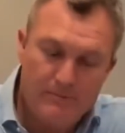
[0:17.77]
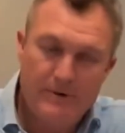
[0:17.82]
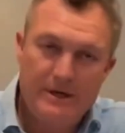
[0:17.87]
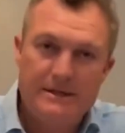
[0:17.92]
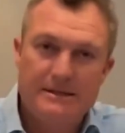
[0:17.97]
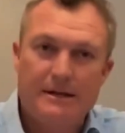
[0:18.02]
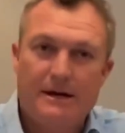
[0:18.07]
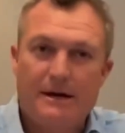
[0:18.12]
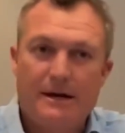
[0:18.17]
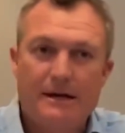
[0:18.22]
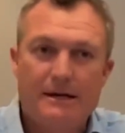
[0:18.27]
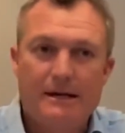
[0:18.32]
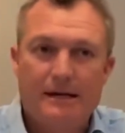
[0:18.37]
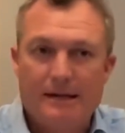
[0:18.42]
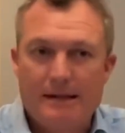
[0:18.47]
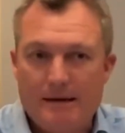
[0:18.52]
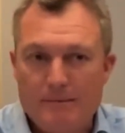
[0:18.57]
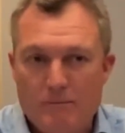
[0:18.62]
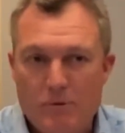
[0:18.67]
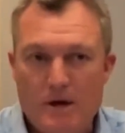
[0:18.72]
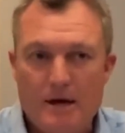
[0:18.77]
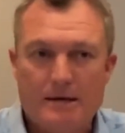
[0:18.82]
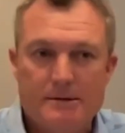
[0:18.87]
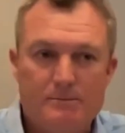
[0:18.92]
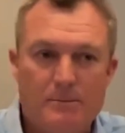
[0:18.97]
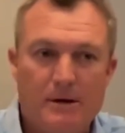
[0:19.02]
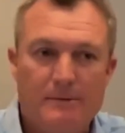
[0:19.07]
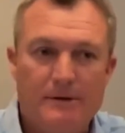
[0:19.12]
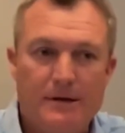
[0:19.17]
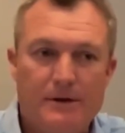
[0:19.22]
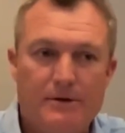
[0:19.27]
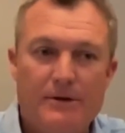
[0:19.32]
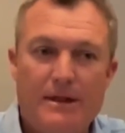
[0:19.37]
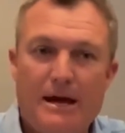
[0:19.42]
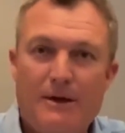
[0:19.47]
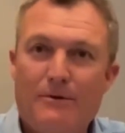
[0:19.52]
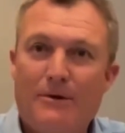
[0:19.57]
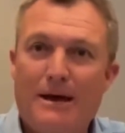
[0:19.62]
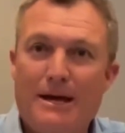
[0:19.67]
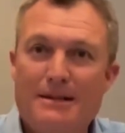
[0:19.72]
we talk, I think Brock's probably earned
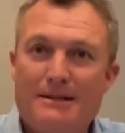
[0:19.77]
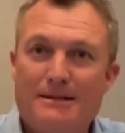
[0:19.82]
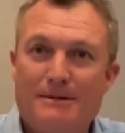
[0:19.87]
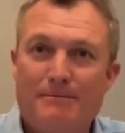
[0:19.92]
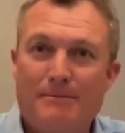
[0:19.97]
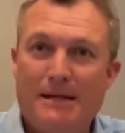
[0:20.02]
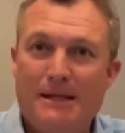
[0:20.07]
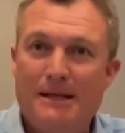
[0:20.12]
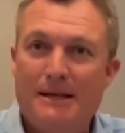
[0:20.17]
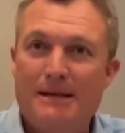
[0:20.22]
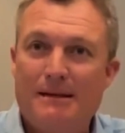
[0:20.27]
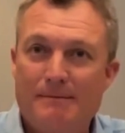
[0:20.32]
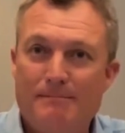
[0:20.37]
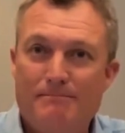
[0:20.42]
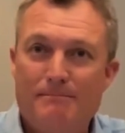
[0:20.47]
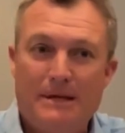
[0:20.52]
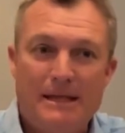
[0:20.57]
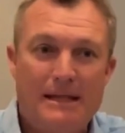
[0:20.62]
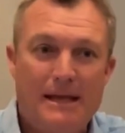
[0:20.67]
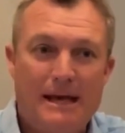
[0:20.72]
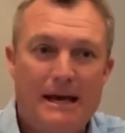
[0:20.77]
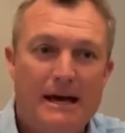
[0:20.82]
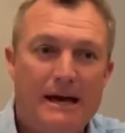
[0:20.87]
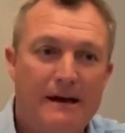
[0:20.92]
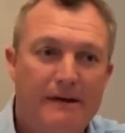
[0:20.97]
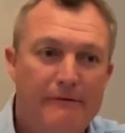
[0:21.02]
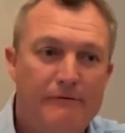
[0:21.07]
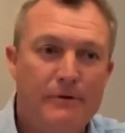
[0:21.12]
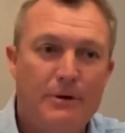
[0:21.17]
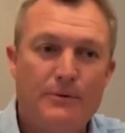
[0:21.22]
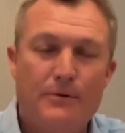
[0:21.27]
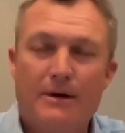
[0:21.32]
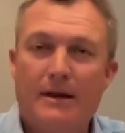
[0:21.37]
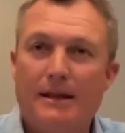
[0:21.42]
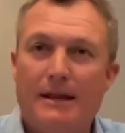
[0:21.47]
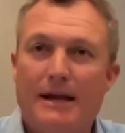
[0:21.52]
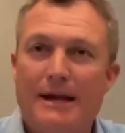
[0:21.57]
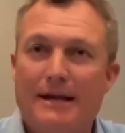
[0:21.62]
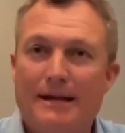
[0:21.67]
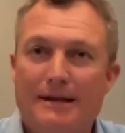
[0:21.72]
that right to be the be the guy. If we were to
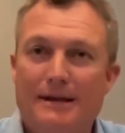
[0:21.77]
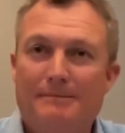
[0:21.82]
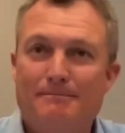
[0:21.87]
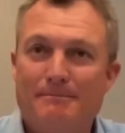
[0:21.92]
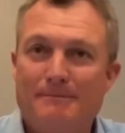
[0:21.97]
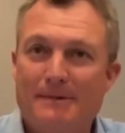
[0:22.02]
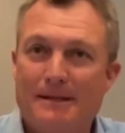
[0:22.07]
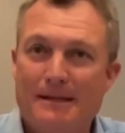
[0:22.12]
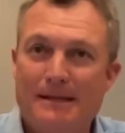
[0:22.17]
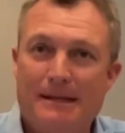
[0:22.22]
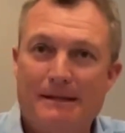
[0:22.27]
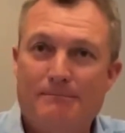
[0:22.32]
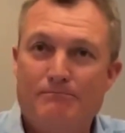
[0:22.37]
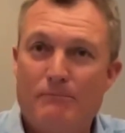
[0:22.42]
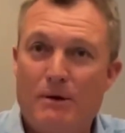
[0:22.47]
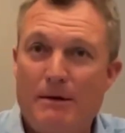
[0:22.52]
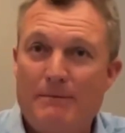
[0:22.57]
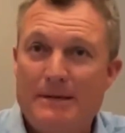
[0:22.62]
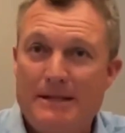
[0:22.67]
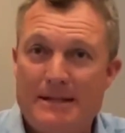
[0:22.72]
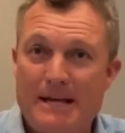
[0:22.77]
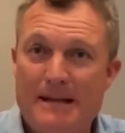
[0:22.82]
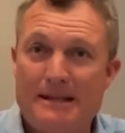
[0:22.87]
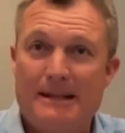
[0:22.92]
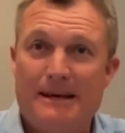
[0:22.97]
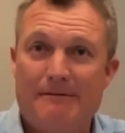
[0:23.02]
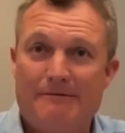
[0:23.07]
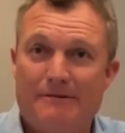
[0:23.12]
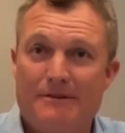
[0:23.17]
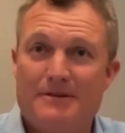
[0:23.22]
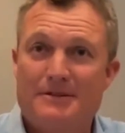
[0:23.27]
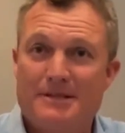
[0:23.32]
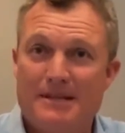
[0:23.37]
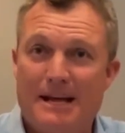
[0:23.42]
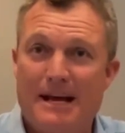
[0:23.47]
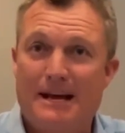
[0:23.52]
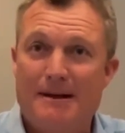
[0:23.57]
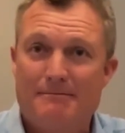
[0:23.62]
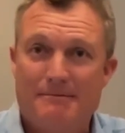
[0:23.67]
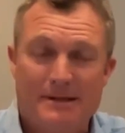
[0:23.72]
line up, he'd probably take that first
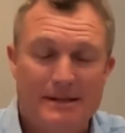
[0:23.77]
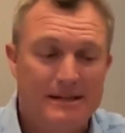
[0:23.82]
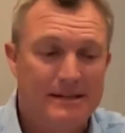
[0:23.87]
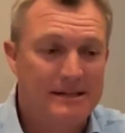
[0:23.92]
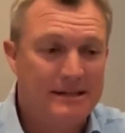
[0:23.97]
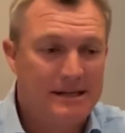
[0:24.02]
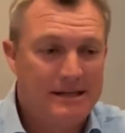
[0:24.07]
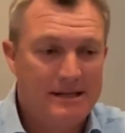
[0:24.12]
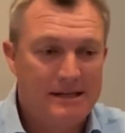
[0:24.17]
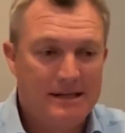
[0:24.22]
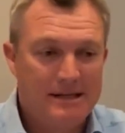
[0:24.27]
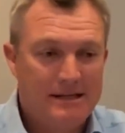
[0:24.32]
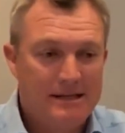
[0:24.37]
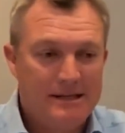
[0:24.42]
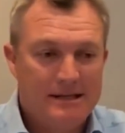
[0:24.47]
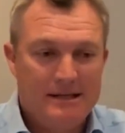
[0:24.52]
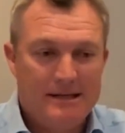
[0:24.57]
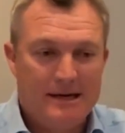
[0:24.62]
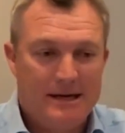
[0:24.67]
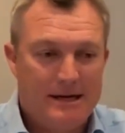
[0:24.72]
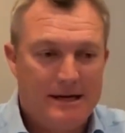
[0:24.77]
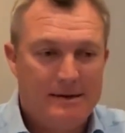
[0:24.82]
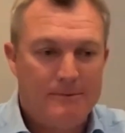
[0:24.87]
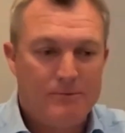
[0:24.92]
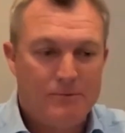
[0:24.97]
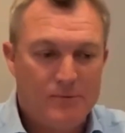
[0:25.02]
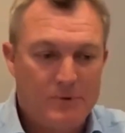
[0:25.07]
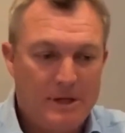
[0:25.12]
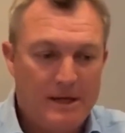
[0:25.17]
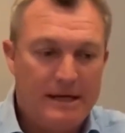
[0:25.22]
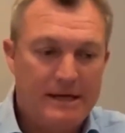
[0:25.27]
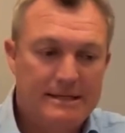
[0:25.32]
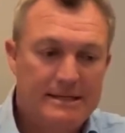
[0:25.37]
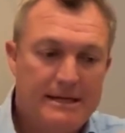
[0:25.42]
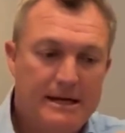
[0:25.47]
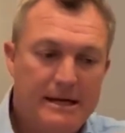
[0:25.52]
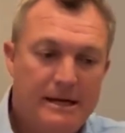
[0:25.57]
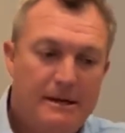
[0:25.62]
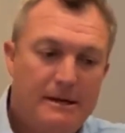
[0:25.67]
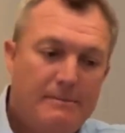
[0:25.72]
snap and um, we're really
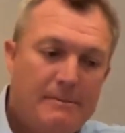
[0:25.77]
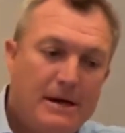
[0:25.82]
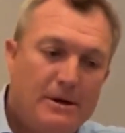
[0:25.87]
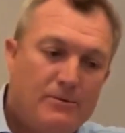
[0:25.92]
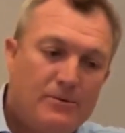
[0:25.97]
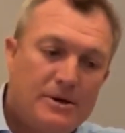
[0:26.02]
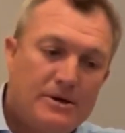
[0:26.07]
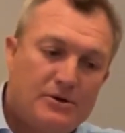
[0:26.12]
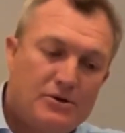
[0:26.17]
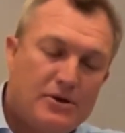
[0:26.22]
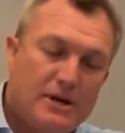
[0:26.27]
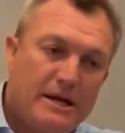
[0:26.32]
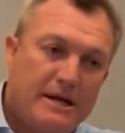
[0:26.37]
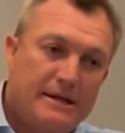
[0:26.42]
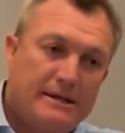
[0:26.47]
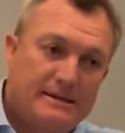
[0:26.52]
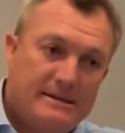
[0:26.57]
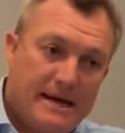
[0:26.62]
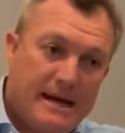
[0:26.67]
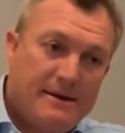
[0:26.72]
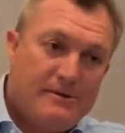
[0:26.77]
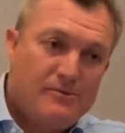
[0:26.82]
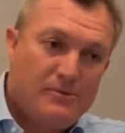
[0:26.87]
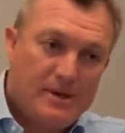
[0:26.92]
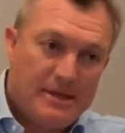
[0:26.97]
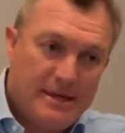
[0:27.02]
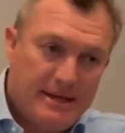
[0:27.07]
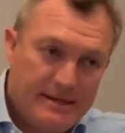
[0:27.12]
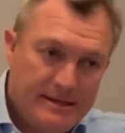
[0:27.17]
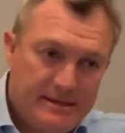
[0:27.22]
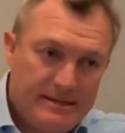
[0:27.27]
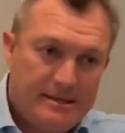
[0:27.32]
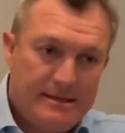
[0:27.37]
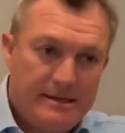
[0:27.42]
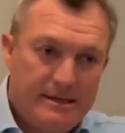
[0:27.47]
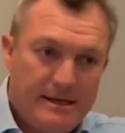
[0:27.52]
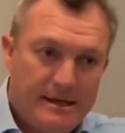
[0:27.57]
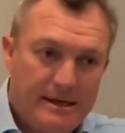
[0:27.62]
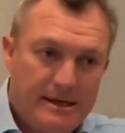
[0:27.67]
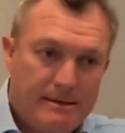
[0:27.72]
excited about where Trey is at with his
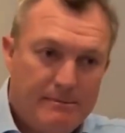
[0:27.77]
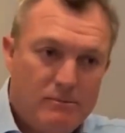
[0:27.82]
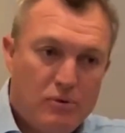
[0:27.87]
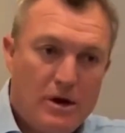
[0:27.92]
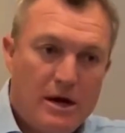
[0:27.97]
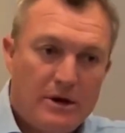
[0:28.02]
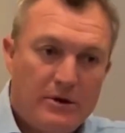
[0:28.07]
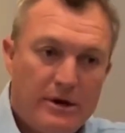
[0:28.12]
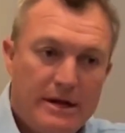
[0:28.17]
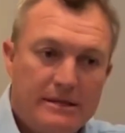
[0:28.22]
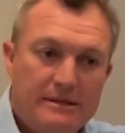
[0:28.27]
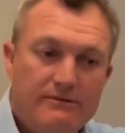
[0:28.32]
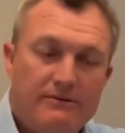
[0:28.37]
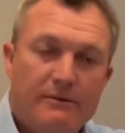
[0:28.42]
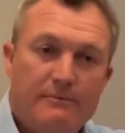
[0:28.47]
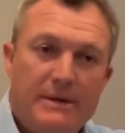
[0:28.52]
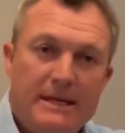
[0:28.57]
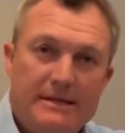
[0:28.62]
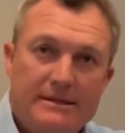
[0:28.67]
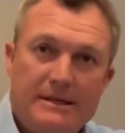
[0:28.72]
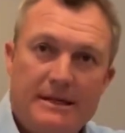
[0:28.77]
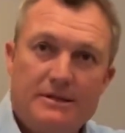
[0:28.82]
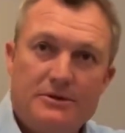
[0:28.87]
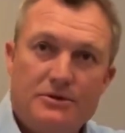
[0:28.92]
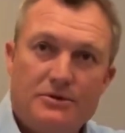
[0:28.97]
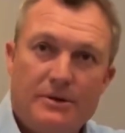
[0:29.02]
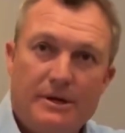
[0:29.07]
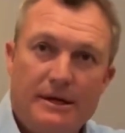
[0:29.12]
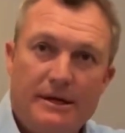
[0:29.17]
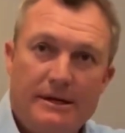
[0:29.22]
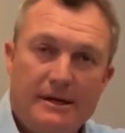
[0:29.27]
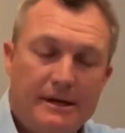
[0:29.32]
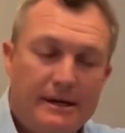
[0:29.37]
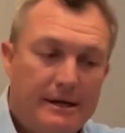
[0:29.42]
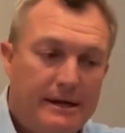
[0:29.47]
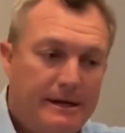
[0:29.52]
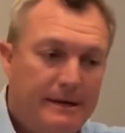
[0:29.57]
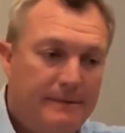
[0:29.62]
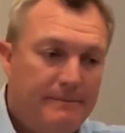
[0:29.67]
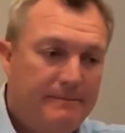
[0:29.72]
uh, progress from his injury.
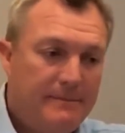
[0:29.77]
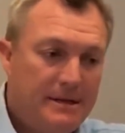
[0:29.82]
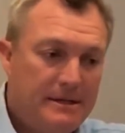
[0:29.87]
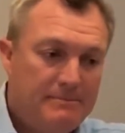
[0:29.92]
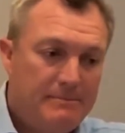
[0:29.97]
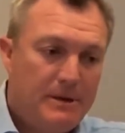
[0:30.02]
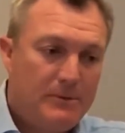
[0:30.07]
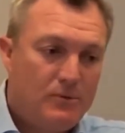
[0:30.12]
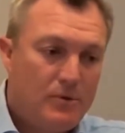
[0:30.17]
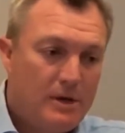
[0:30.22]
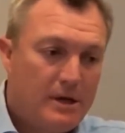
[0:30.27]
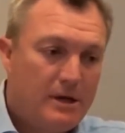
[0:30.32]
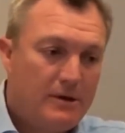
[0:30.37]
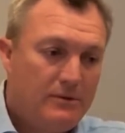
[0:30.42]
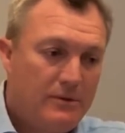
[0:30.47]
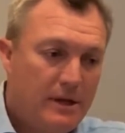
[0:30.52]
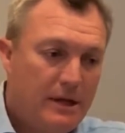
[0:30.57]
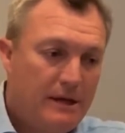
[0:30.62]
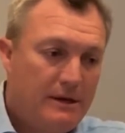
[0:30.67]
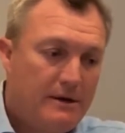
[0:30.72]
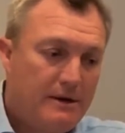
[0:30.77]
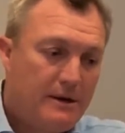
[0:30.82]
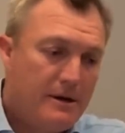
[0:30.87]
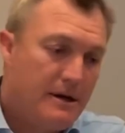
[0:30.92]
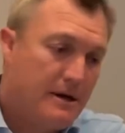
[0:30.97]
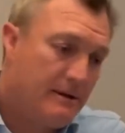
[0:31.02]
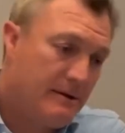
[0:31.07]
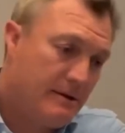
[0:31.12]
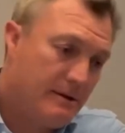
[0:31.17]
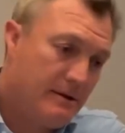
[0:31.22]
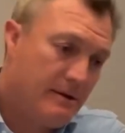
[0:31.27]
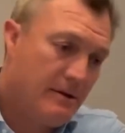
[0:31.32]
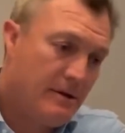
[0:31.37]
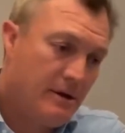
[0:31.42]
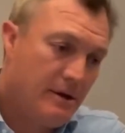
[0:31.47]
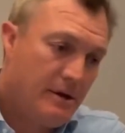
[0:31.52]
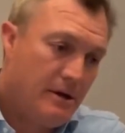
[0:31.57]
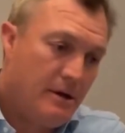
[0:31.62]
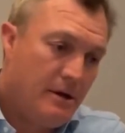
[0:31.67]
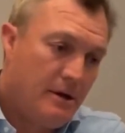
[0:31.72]
Um, he's been working really hard and,
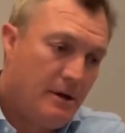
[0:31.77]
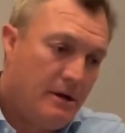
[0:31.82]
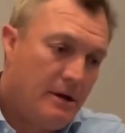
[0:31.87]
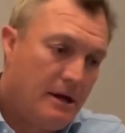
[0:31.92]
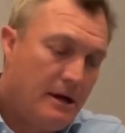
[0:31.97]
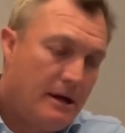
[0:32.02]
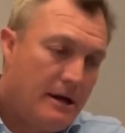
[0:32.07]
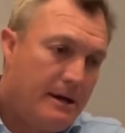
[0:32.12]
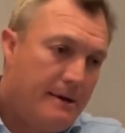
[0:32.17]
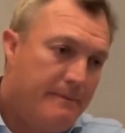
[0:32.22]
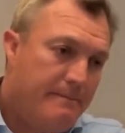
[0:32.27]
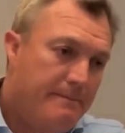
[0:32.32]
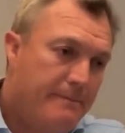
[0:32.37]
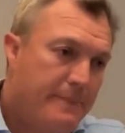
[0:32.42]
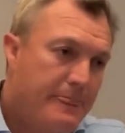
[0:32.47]
um,